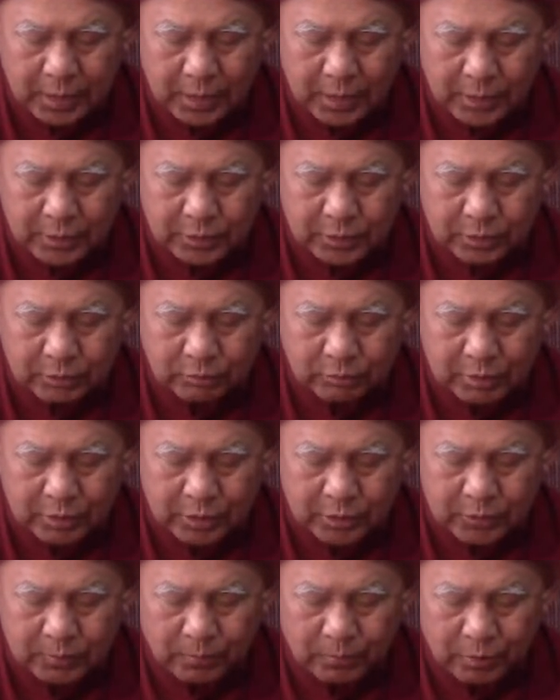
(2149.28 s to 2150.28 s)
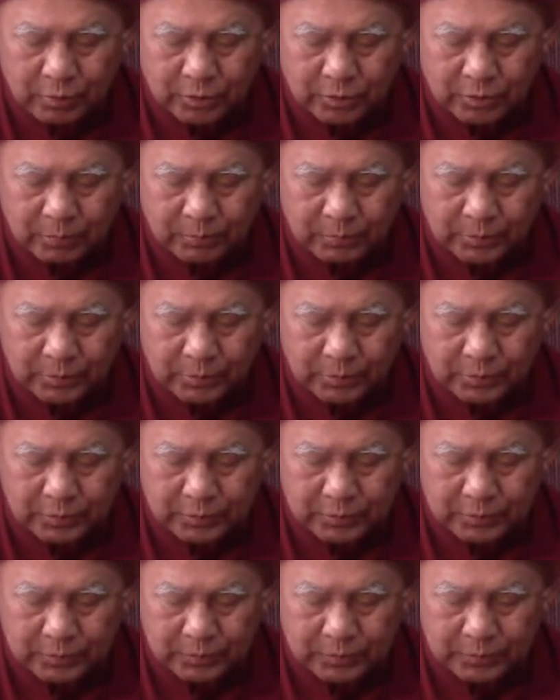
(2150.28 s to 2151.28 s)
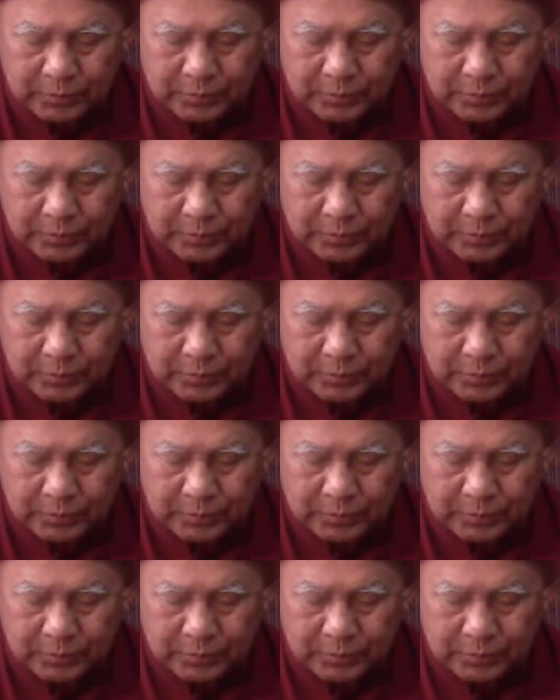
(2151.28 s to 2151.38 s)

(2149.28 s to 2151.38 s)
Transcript: as soon as possible.